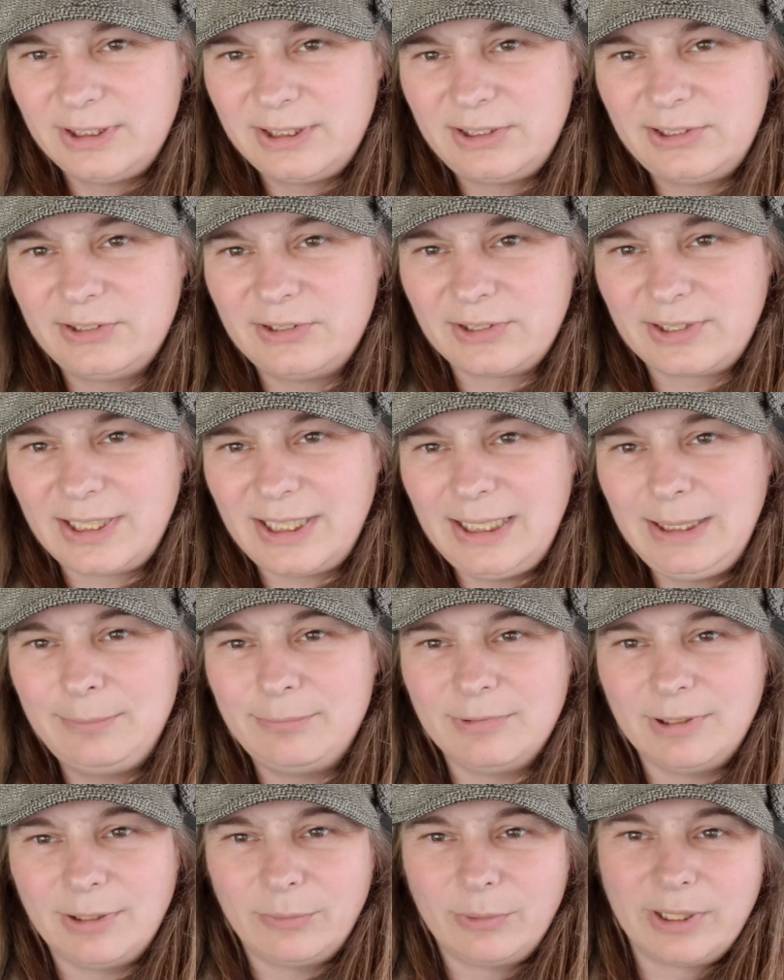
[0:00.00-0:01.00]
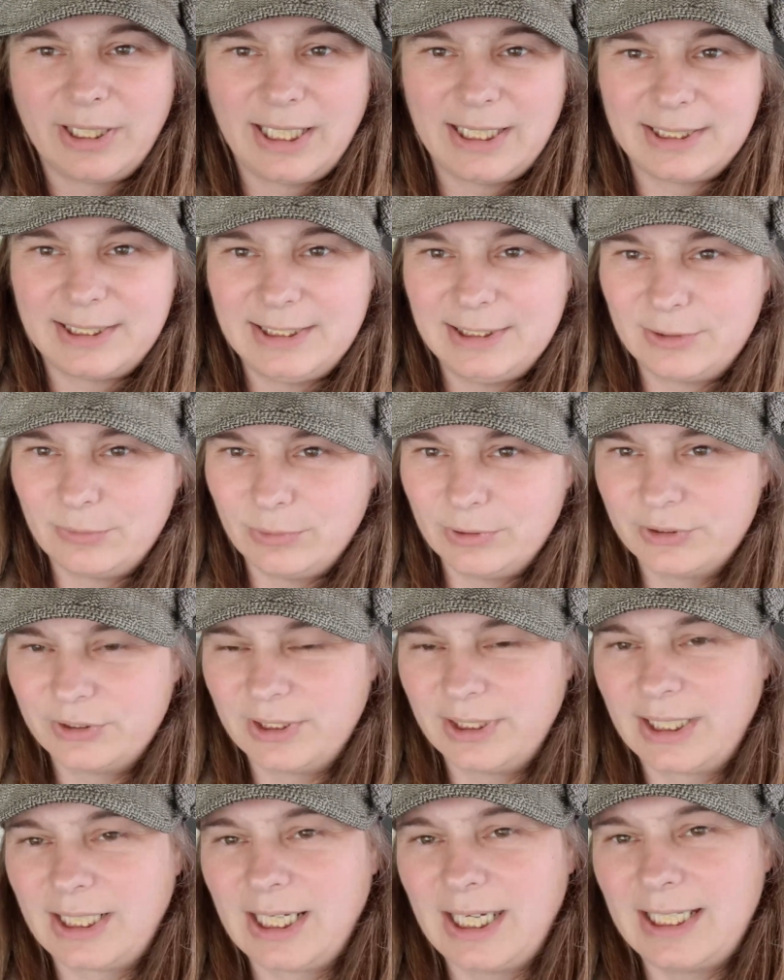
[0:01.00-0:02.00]
This is a keeper. I want to add this one
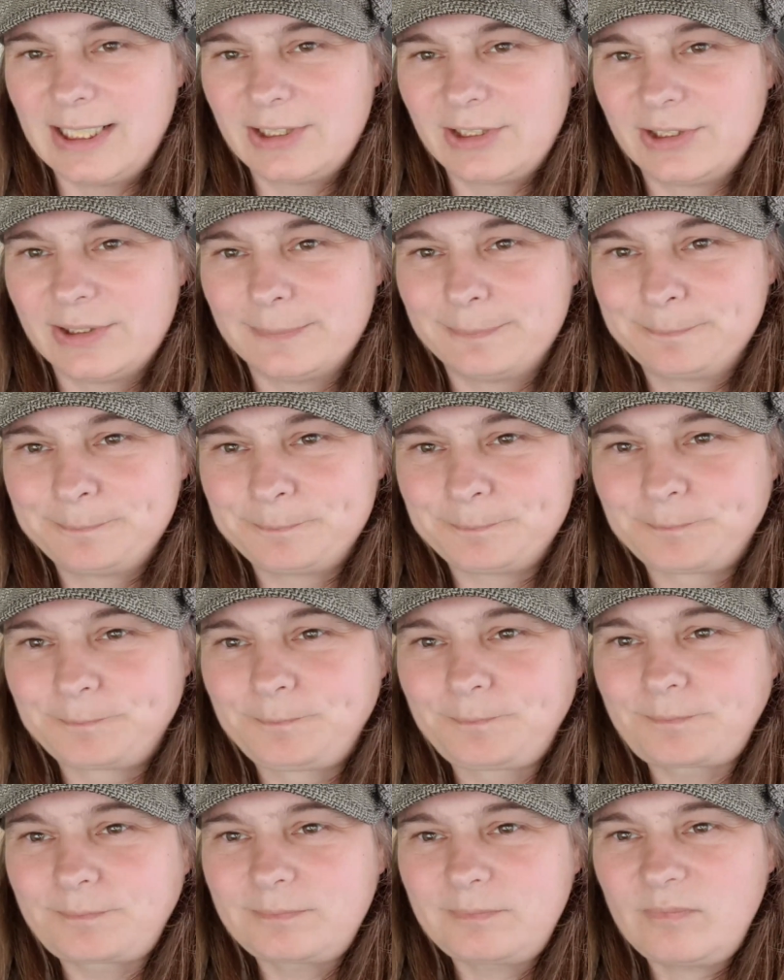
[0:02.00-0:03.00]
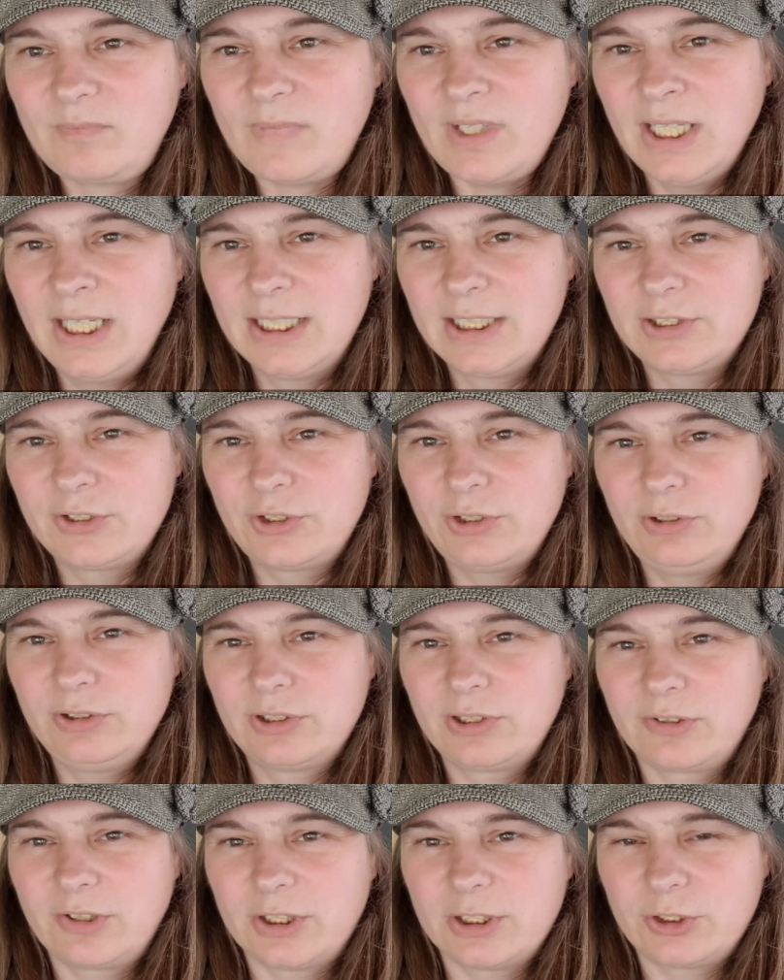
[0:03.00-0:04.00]
to the collection, and as soon
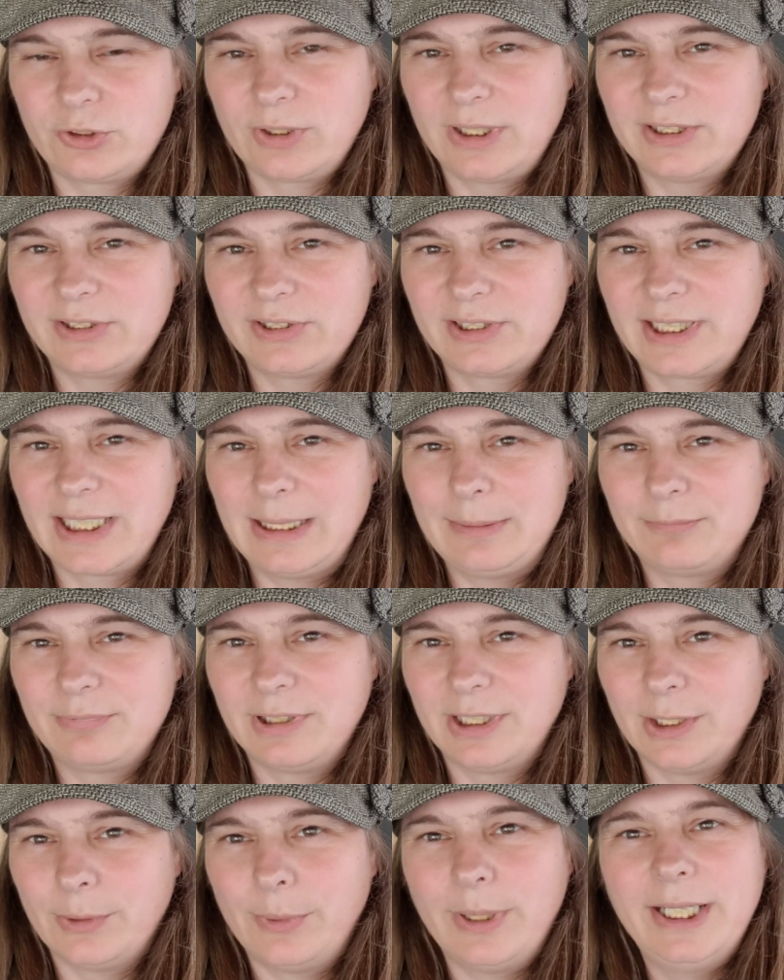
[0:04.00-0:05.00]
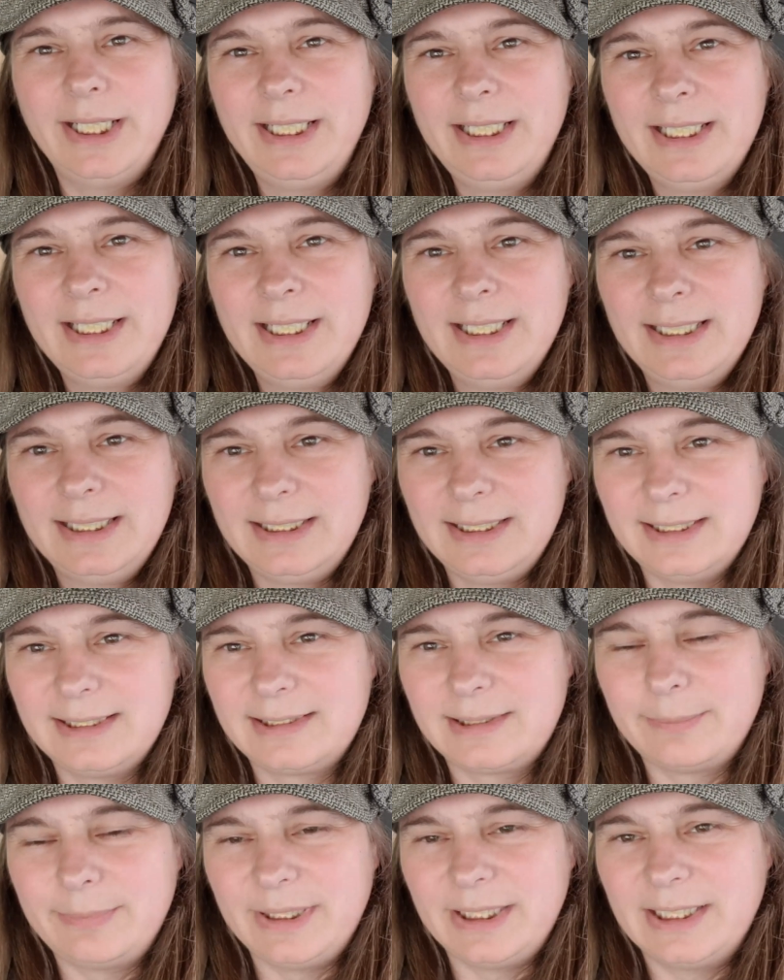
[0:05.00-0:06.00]
as I got the transit camper out of the way,
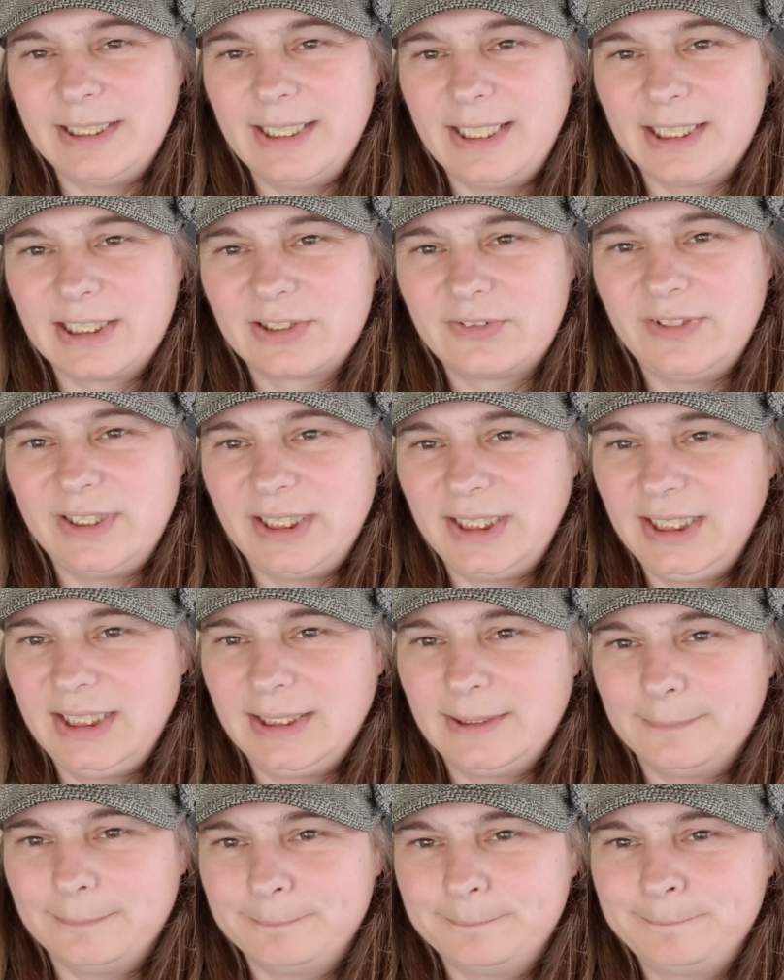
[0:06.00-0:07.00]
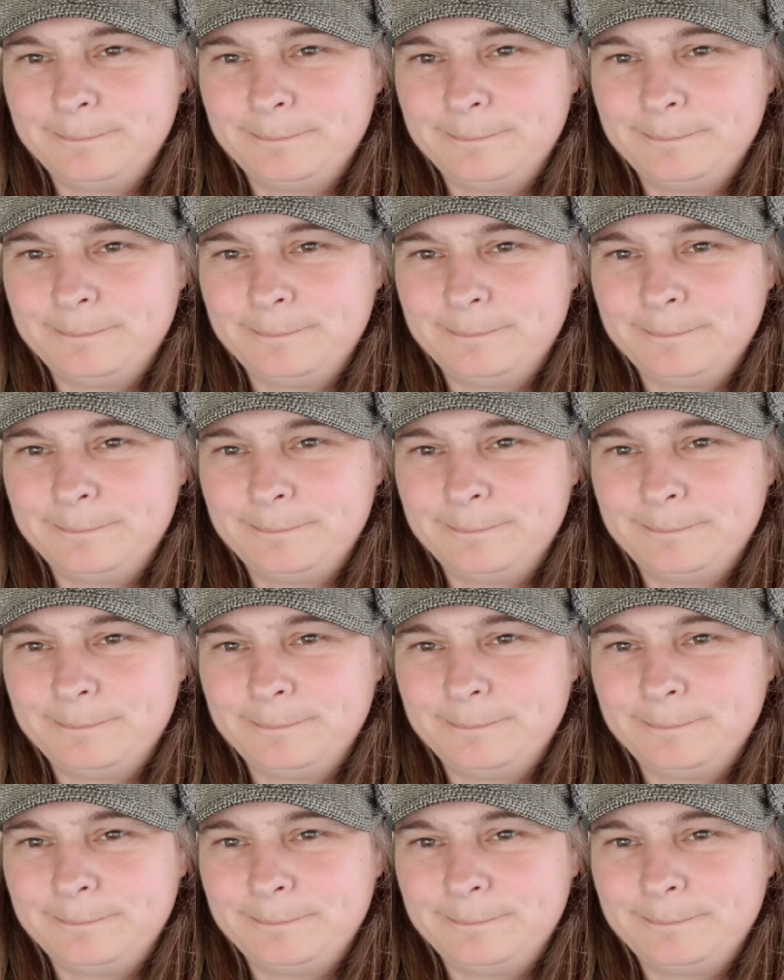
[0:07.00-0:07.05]
this will be the next thing in.